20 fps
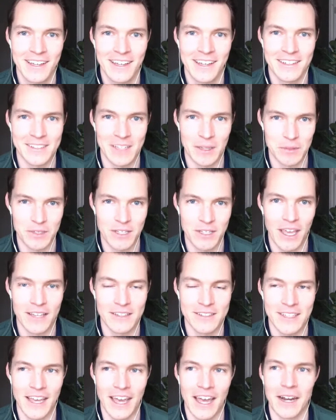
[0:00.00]
His name's
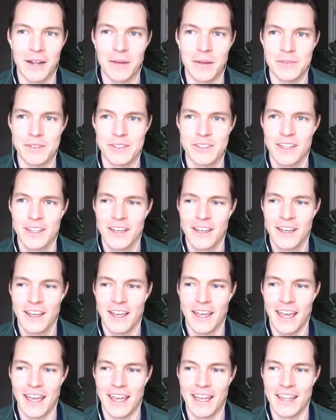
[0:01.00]
Casey Adams,
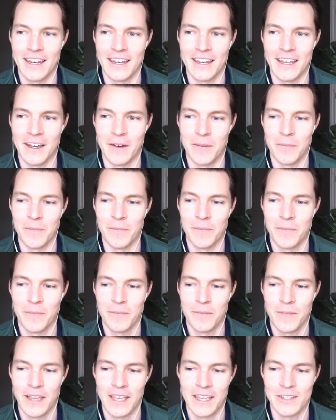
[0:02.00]
and um,
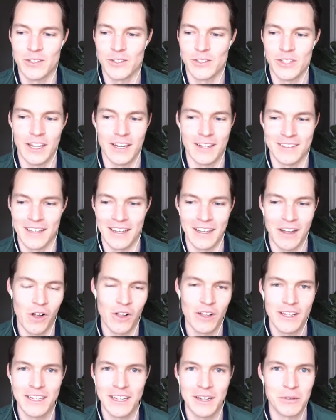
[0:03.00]
he just said he's like, all
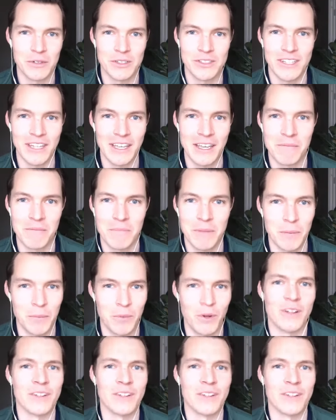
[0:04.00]
I did was DM people.